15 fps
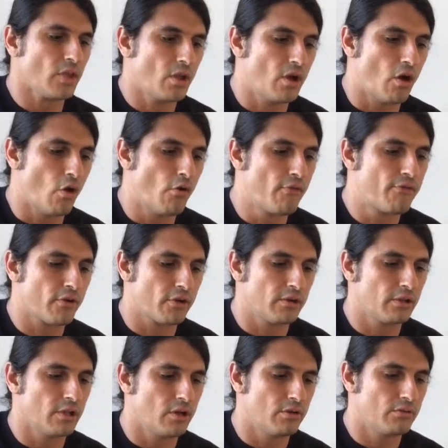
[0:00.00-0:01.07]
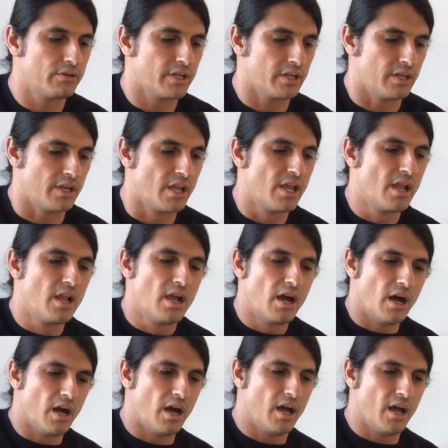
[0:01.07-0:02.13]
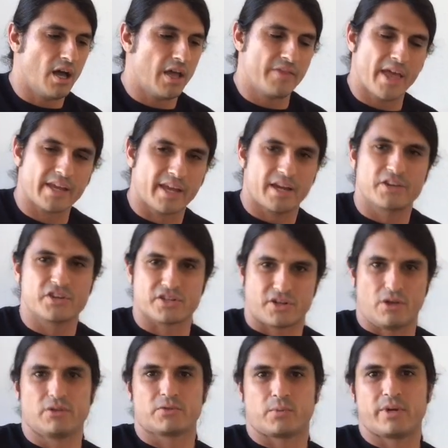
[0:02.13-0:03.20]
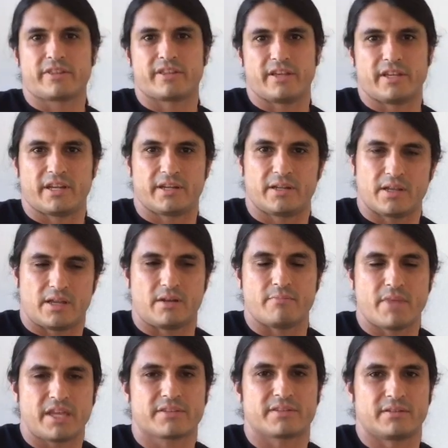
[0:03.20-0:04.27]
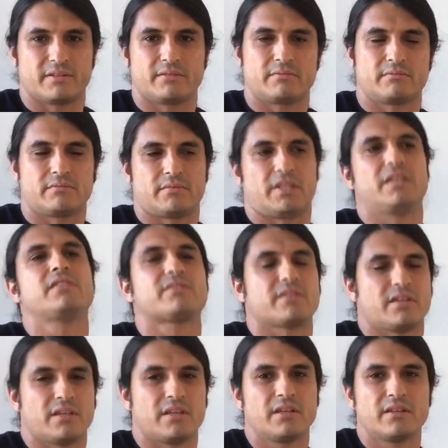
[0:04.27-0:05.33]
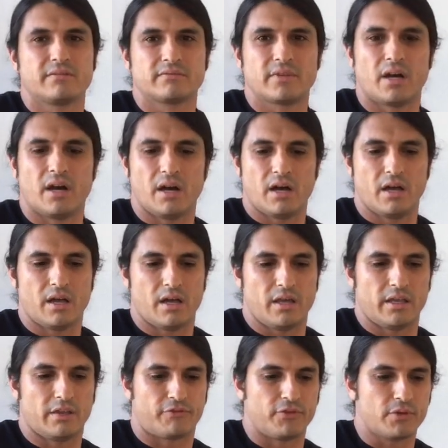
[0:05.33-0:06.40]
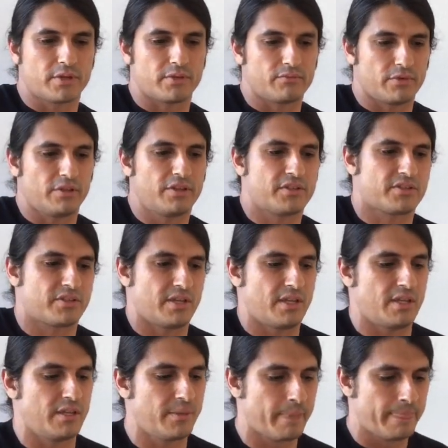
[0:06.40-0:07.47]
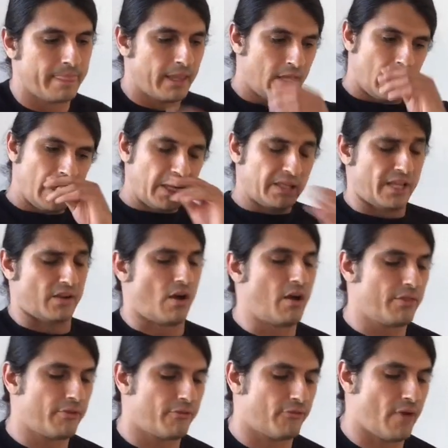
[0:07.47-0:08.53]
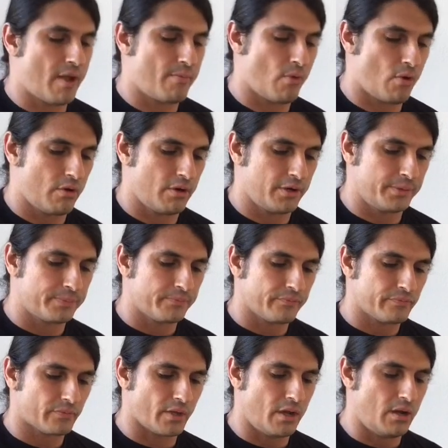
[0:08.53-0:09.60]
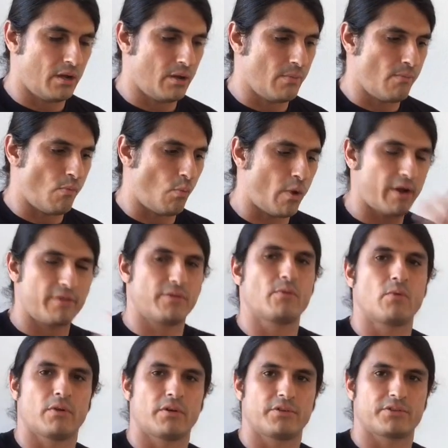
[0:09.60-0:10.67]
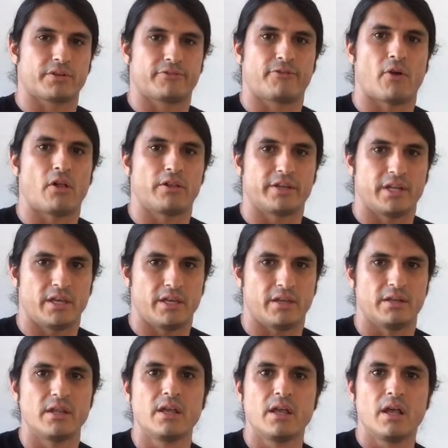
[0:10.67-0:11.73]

overloaded, and that kind of just goes with it, and it makes it easy if you can really see like on the fretboard where the words are falling in.